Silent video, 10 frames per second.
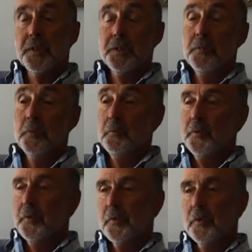asked him what
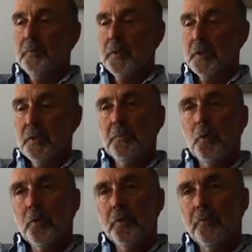were the three most
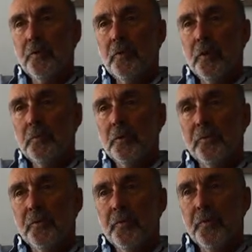important
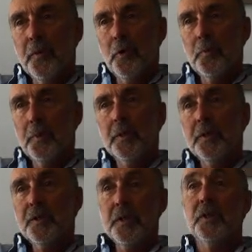variables in therapy, and
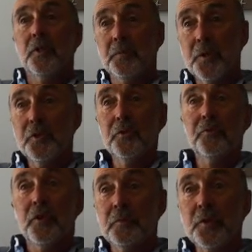he said,
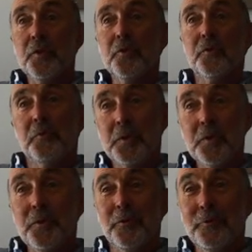observe, observe,
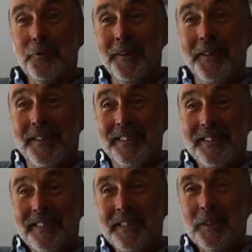observe.
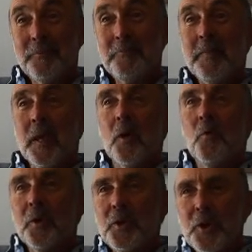Right. Um,
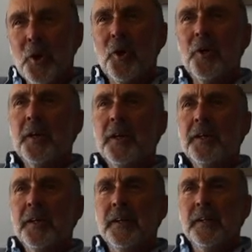watch your
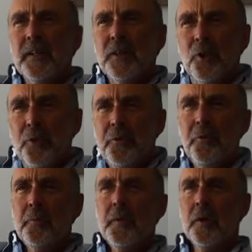client, learn
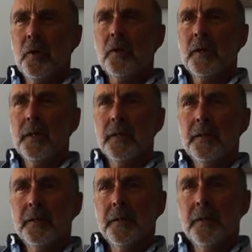from your
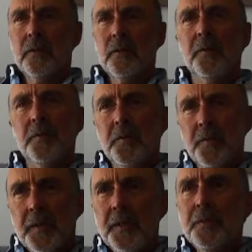client, learn the
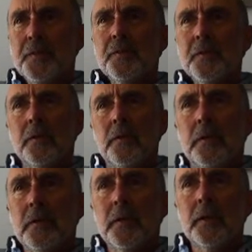things that you
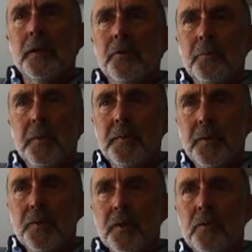know are going to be
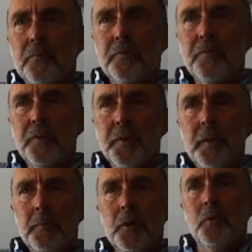most helpful for
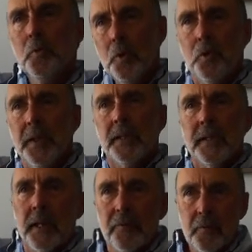them, and you will
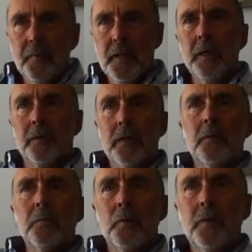get that from the
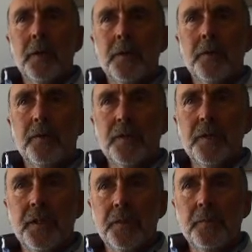outcome-oriented
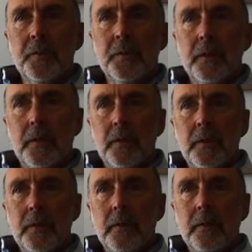assessment. Yeah.
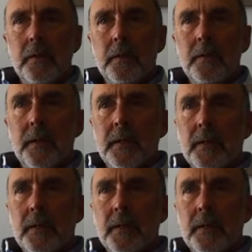You know,